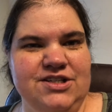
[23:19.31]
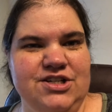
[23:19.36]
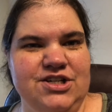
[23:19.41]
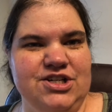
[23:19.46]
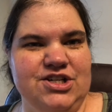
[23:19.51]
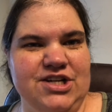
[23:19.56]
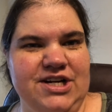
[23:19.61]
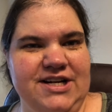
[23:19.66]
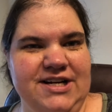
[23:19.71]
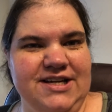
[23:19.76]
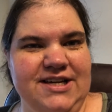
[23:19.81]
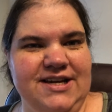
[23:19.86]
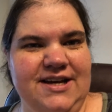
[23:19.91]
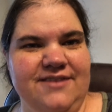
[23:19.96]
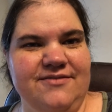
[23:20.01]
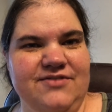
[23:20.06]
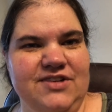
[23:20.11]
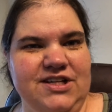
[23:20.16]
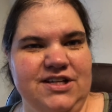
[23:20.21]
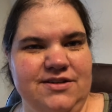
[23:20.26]
to try to
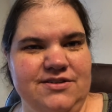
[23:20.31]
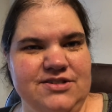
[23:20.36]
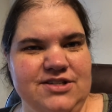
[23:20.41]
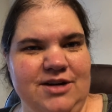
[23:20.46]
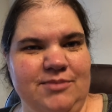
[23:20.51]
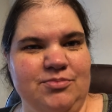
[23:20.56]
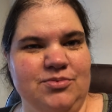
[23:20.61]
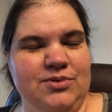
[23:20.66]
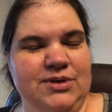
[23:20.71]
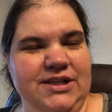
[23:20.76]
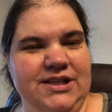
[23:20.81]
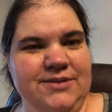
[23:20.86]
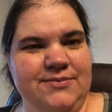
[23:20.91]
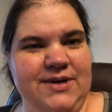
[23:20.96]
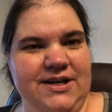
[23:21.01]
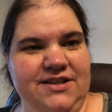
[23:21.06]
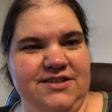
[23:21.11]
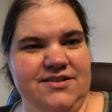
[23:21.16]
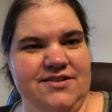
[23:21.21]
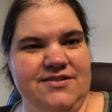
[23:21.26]
get videos up really
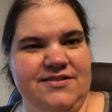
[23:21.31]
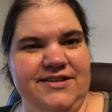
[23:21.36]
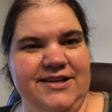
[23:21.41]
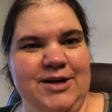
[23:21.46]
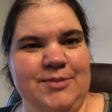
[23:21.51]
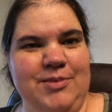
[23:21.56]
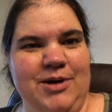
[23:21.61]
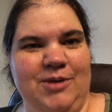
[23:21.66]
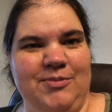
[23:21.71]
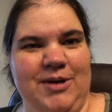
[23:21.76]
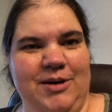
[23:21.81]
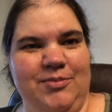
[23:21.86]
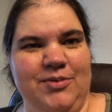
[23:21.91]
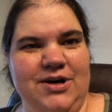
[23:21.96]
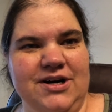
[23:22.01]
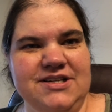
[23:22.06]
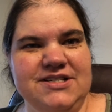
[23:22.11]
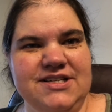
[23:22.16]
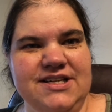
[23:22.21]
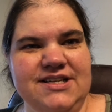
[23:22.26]
regularly about my
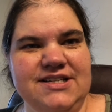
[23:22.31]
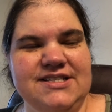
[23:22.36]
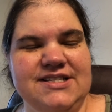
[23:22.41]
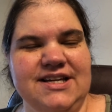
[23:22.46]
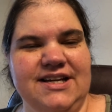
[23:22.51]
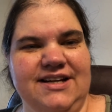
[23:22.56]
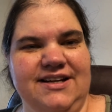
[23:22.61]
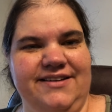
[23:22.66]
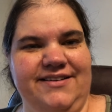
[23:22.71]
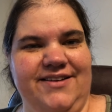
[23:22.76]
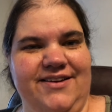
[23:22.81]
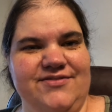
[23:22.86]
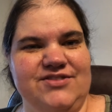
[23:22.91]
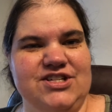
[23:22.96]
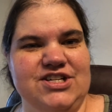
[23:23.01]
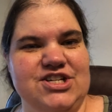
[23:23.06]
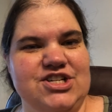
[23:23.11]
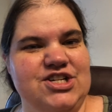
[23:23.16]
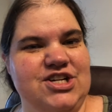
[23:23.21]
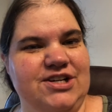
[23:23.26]
process, and I'd love
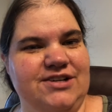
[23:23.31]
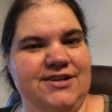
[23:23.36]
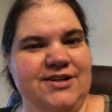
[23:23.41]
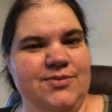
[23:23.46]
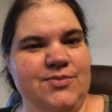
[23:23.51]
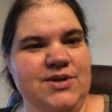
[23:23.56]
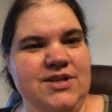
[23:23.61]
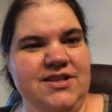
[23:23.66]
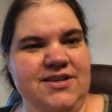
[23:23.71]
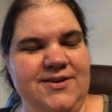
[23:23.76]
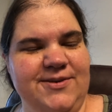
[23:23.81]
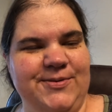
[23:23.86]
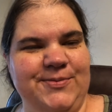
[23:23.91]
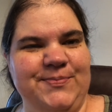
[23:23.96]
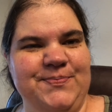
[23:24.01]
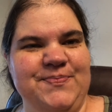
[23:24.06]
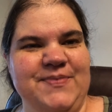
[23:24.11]
to share it with you.